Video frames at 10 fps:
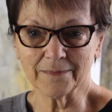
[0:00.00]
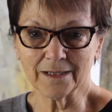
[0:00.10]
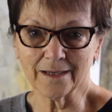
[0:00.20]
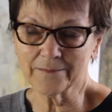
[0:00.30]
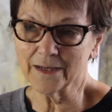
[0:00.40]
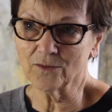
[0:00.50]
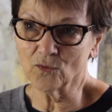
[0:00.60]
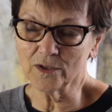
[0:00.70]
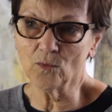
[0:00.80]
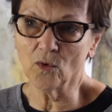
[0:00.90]
I? I'm at
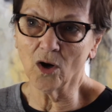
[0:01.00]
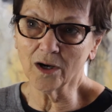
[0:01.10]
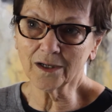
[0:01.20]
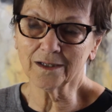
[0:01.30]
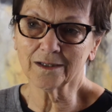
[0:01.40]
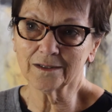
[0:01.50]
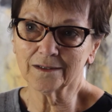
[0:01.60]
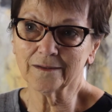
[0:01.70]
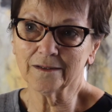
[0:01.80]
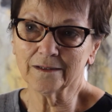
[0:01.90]
Woodwalk
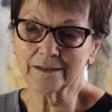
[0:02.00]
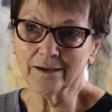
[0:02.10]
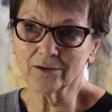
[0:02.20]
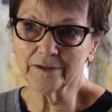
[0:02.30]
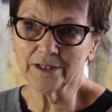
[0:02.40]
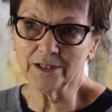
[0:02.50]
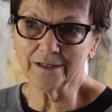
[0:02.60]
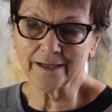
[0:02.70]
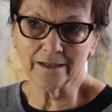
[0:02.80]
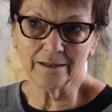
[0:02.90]
Gallery in
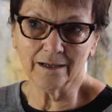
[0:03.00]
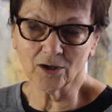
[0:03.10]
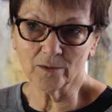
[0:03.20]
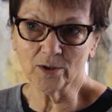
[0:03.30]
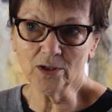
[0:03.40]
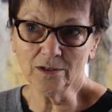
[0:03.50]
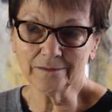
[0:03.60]
Egg Harbor.